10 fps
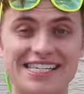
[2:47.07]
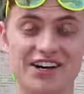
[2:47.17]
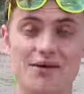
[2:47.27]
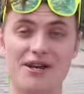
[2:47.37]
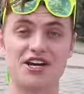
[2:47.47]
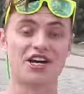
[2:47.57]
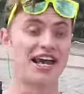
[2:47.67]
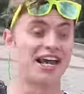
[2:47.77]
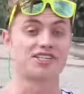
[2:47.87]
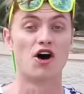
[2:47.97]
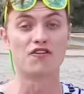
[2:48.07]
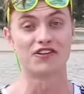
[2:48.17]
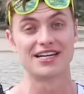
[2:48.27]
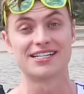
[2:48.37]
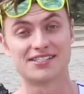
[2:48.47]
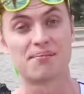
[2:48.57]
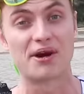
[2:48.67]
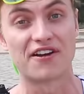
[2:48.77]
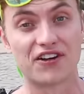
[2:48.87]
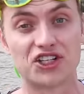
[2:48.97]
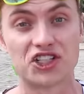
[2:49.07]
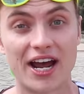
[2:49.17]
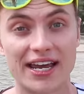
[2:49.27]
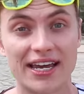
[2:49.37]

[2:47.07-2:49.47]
still gonna be in good hands. Hopefully it doesn't break first try